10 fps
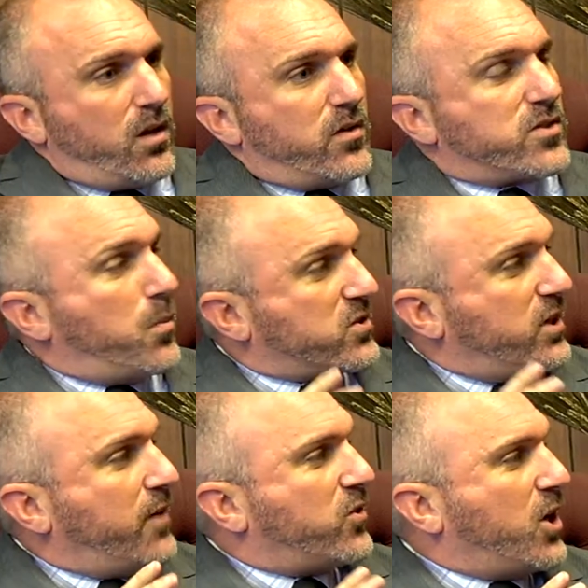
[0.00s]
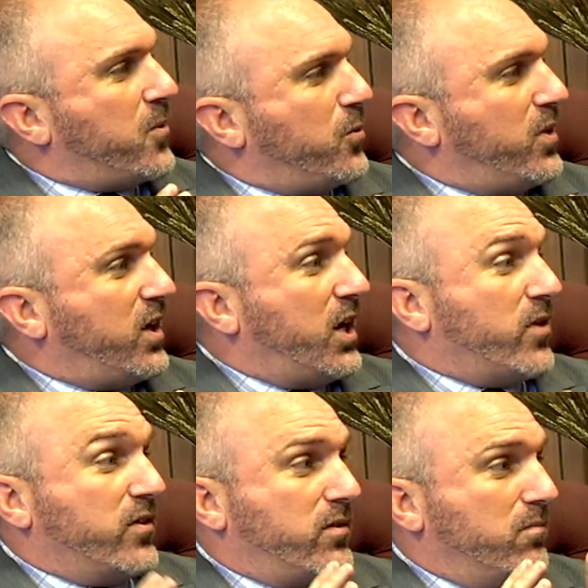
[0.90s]
Someone's going to have to come into me and have
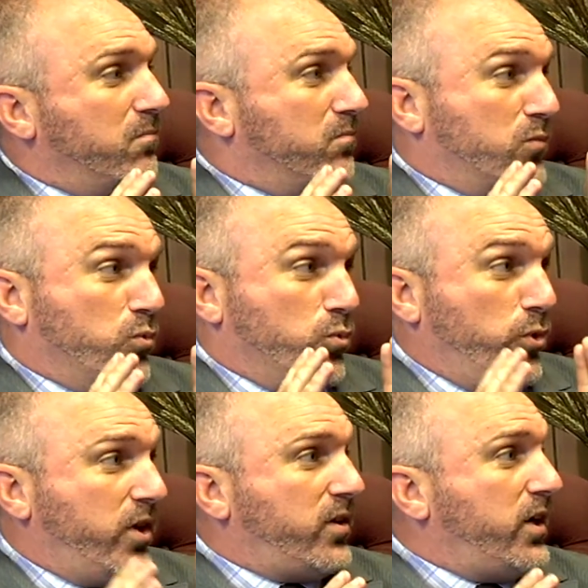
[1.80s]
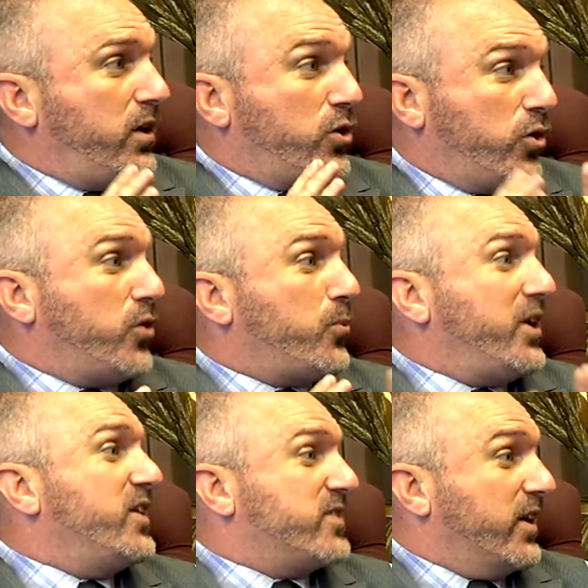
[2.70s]
a really good
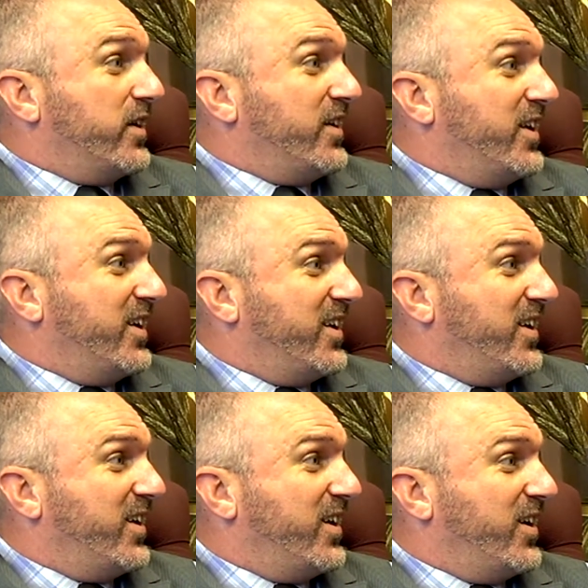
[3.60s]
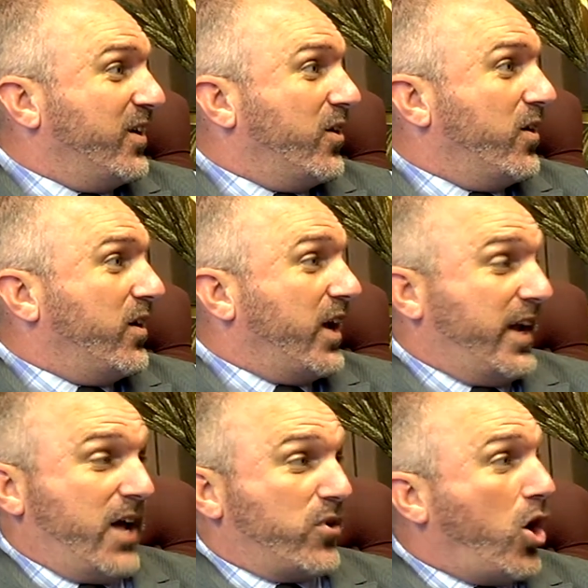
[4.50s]
reason and
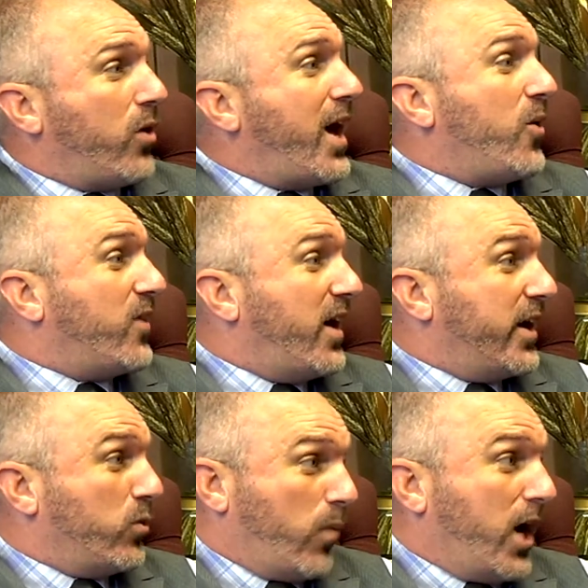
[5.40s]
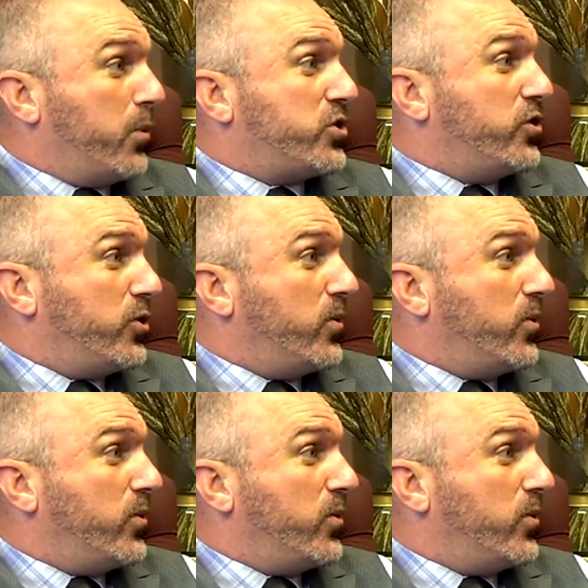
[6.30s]
have it all outlined why we should do